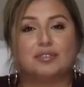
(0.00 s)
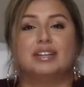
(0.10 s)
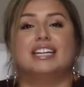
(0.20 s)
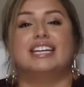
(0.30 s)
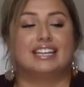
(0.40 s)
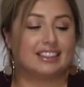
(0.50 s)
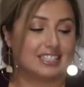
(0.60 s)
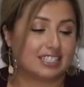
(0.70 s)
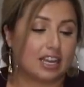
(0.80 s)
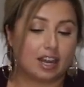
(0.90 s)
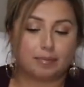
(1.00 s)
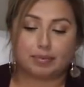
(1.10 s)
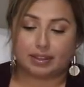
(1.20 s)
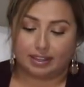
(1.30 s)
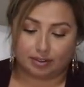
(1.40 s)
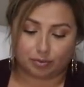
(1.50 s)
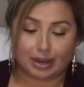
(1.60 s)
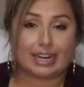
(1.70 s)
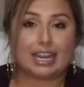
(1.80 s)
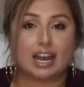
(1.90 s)
we need to get this up and
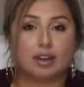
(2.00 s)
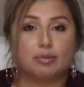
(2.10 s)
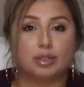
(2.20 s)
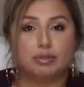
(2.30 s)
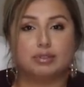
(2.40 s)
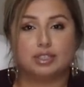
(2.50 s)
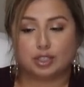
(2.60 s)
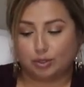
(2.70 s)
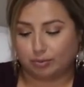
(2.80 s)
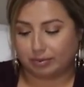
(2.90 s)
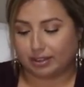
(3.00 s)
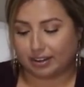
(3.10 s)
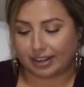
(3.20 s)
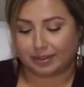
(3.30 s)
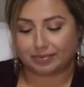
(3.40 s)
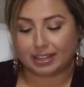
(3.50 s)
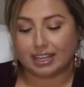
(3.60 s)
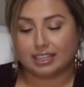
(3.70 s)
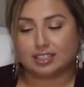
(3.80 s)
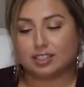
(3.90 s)
ready on YouTube. All right.
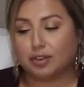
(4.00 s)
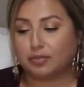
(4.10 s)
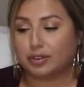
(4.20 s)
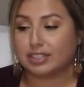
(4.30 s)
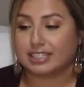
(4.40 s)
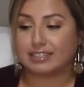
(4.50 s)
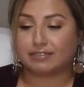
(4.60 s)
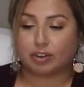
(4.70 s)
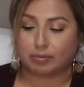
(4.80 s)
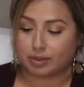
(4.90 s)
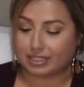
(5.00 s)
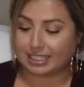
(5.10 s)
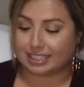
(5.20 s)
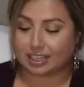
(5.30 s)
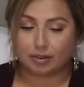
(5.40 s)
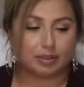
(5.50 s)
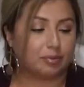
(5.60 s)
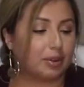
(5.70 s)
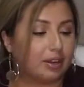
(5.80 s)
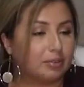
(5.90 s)
So first and foremost, let's start
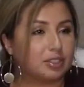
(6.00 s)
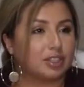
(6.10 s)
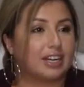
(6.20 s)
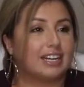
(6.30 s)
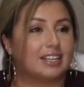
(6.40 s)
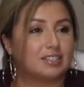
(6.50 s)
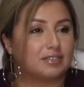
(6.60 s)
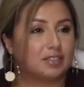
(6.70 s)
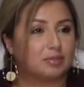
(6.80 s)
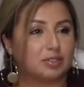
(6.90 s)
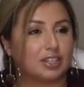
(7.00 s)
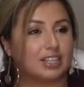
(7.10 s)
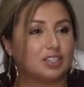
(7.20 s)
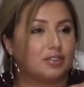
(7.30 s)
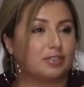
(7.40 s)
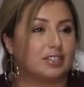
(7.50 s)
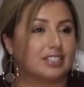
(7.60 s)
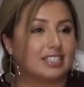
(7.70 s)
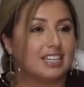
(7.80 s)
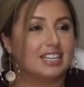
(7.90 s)
with what? What should I announce first? What should I show
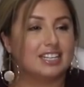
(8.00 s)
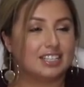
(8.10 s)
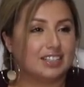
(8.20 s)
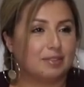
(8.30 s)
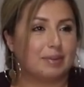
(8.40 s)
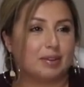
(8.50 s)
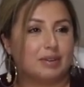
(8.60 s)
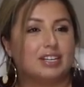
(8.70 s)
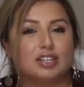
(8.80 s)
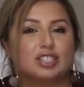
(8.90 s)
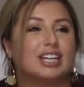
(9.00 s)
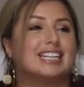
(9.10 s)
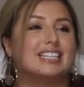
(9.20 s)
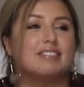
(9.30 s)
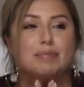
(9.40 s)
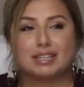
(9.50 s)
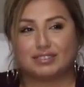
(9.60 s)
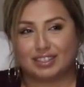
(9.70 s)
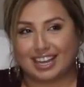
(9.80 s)
first? The big one, or should I save the best for